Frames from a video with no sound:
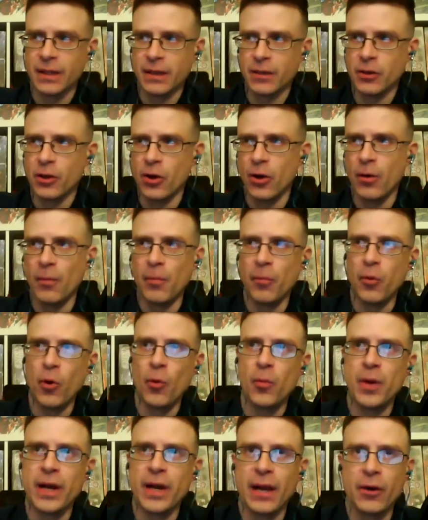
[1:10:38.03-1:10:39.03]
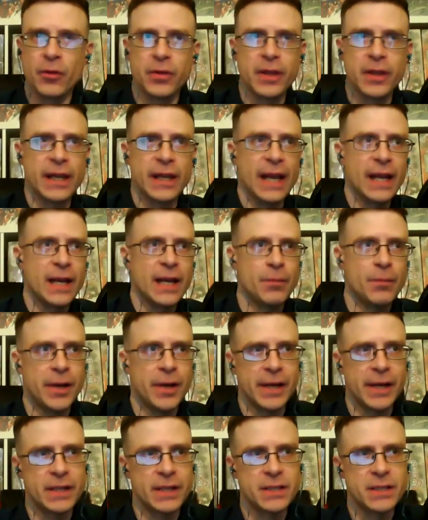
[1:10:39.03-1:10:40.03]
nobody, I don't think
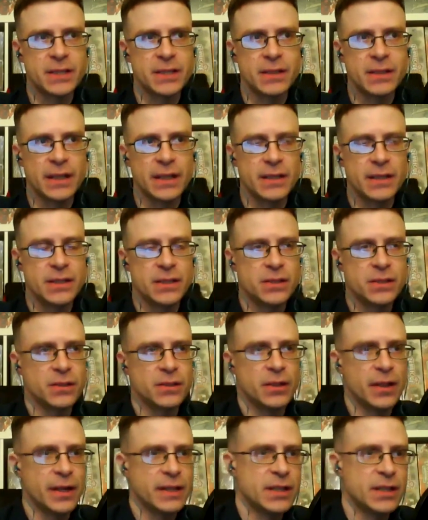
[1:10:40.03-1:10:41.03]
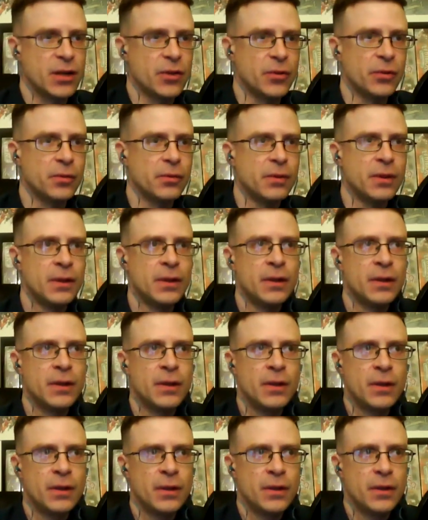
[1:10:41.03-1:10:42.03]
anybody is going to tell
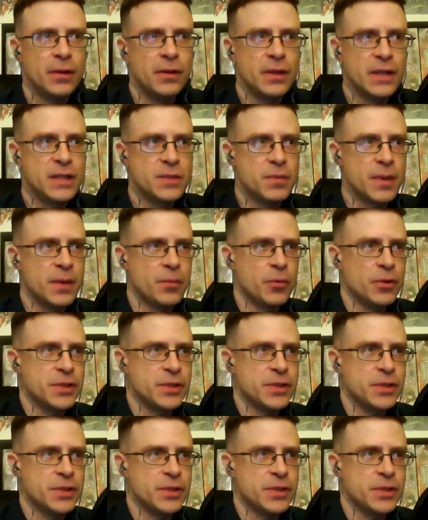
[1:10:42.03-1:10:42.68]
these people.